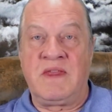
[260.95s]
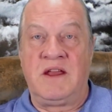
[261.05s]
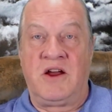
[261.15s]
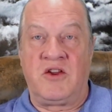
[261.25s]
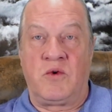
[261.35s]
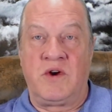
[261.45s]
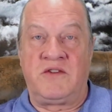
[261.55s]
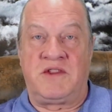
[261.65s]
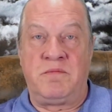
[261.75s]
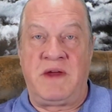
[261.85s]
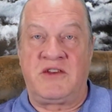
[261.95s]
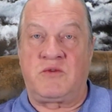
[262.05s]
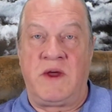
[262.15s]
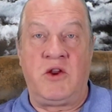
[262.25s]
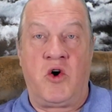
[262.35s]
In other words, the
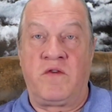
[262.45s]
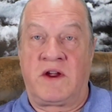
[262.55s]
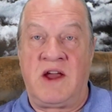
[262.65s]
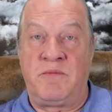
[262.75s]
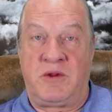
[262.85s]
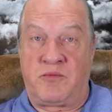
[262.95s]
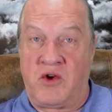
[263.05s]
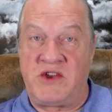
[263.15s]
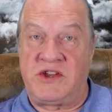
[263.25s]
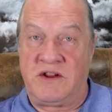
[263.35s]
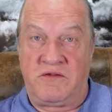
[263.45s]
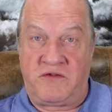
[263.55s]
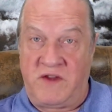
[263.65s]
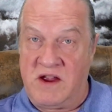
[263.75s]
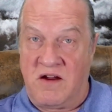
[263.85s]
best way to overcome depression and
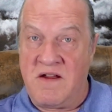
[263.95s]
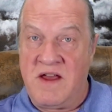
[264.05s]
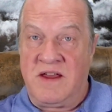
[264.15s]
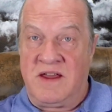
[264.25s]
fear